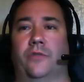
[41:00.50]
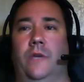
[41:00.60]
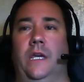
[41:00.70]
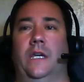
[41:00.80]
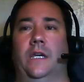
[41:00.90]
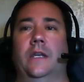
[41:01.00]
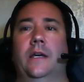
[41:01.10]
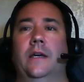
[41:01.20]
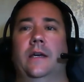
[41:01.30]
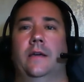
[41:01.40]
a week, and
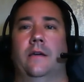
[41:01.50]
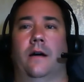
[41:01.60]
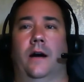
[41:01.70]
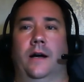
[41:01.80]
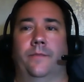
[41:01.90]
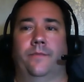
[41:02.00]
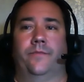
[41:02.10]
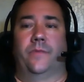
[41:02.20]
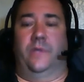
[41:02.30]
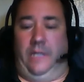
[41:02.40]

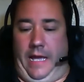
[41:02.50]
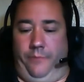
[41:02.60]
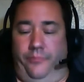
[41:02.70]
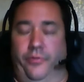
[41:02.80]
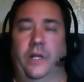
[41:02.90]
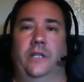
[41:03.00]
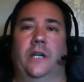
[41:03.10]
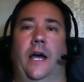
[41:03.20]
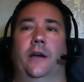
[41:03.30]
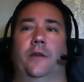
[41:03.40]
today I'm pretty
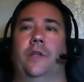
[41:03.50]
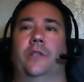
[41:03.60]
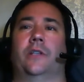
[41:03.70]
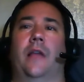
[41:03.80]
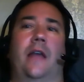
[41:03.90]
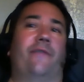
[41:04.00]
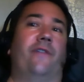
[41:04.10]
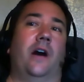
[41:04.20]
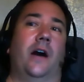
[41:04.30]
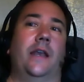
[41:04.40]
tired, but it's a lot of
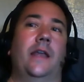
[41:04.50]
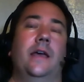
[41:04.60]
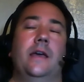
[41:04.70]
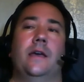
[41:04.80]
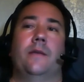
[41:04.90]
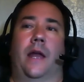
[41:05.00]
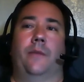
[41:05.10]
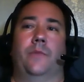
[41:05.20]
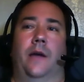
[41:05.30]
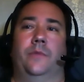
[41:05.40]
fun. But
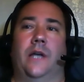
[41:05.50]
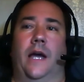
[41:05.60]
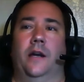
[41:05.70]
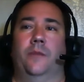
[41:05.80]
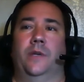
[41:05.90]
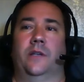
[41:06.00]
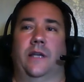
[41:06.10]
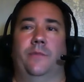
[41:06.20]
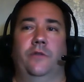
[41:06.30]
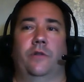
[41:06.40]
I'm tired because
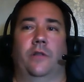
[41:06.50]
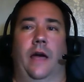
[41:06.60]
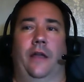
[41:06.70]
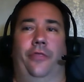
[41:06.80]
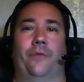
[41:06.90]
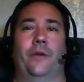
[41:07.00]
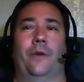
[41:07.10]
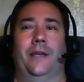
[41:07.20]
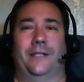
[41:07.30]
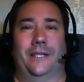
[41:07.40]
I've been doing a lot of
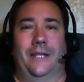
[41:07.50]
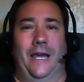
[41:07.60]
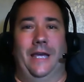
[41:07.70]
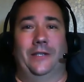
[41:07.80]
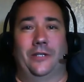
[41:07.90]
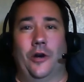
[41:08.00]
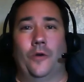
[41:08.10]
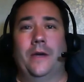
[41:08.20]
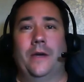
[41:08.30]
3-ways today. So